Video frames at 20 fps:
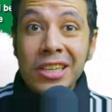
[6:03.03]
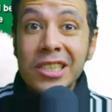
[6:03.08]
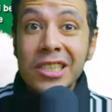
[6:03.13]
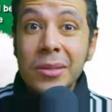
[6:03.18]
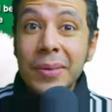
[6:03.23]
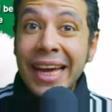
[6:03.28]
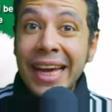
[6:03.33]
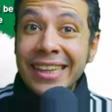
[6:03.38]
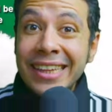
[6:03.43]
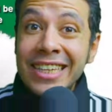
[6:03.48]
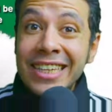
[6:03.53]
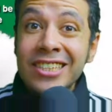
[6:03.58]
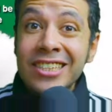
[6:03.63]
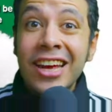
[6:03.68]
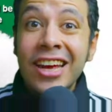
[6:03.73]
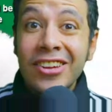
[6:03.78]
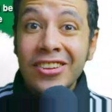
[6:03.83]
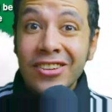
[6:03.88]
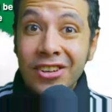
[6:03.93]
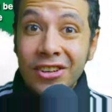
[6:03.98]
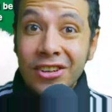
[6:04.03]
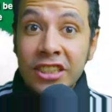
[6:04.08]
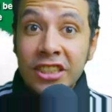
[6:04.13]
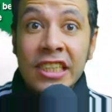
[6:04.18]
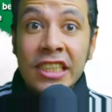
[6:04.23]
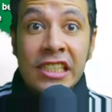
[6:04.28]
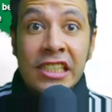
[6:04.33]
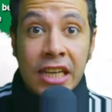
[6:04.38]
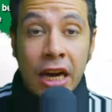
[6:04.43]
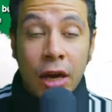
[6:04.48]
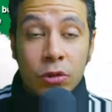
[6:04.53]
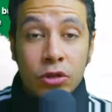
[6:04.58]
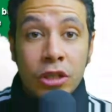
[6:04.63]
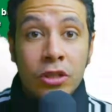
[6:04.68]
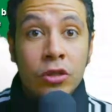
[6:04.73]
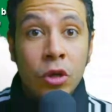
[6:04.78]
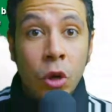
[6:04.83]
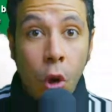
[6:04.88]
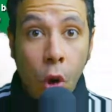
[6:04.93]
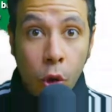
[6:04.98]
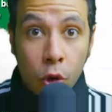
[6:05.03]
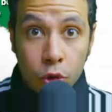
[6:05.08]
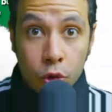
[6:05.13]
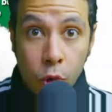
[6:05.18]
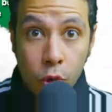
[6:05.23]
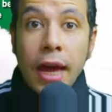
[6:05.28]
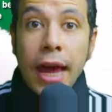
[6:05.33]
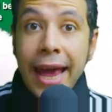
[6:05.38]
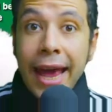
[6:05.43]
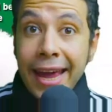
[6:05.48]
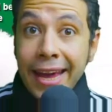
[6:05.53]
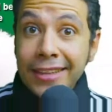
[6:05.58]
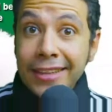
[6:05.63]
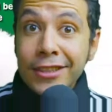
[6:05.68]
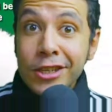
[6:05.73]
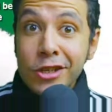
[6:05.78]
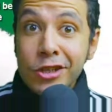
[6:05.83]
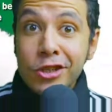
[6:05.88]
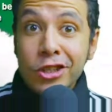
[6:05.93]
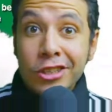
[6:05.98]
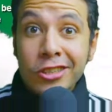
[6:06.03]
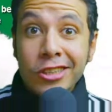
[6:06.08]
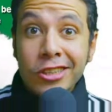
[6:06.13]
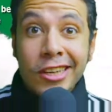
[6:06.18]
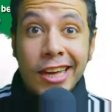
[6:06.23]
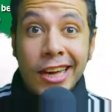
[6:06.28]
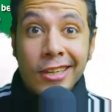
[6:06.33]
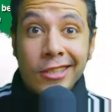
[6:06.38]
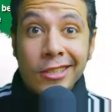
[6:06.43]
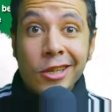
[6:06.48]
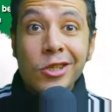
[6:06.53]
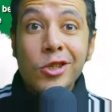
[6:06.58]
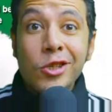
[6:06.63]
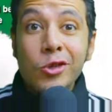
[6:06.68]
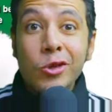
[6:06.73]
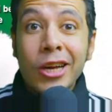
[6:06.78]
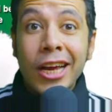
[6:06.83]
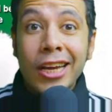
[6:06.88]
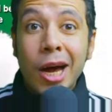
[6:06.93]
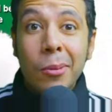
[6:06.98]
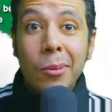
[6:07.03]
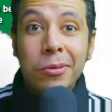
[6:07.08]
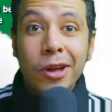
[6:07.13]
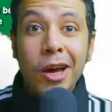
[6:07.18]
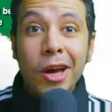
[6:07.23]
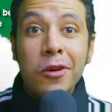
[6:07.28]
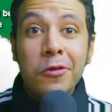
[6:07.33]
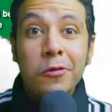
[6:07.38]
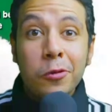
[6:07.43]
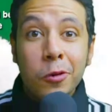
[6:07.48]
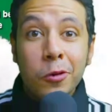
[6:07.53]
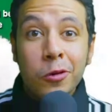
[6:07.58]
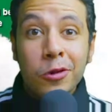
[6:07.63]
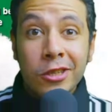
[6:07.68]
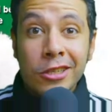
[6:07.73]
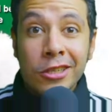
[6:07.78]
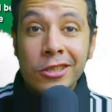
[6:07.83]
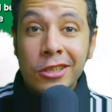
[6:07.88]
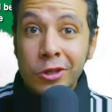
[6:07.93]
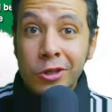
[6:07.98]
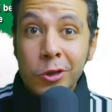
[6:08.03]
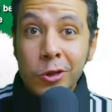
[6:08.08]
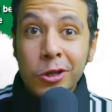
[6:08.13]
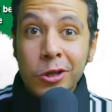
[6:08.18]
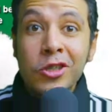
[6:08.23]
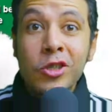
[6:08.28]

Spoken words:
be at least 30,000 euros. And in general cases, you can apply for this insurance